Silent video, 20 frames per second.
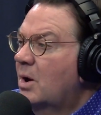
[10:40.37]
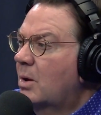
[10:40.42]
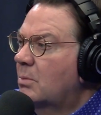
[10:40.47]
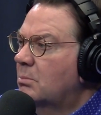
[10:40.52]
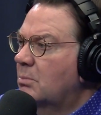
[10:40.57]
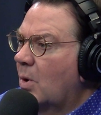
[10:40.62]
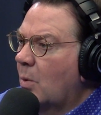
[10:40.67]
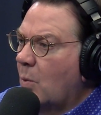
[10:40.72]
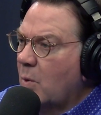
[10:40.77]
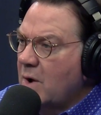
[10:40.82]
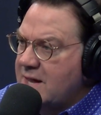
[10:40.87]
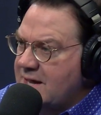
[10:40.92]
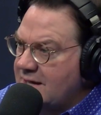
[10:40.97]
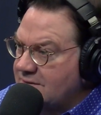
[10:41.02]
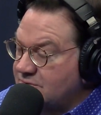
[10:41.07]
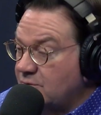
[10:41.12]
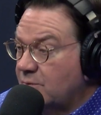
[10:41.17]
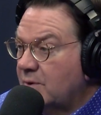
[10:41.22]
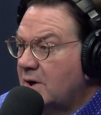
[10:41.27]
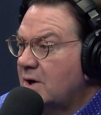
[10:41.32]
But we hit
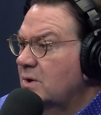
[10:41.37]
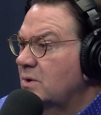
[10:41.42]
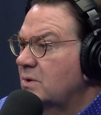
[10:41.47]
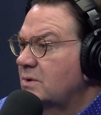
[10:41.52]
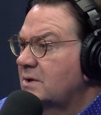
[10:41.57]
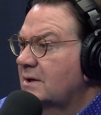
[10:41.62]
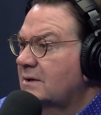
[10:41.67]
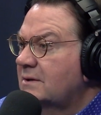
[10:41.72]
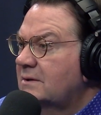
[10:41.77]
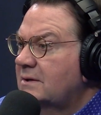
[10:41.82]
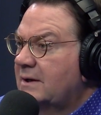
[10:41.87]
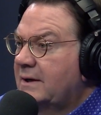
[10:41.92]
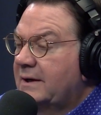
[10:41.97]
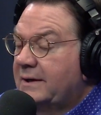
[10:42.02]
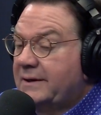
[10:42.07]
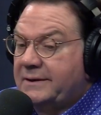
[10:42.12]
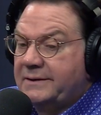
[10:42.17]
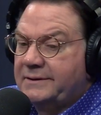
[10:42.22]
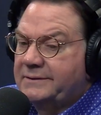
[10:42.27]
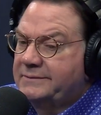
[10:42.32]
the road
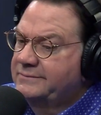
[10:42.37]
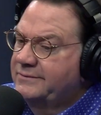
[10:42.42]
right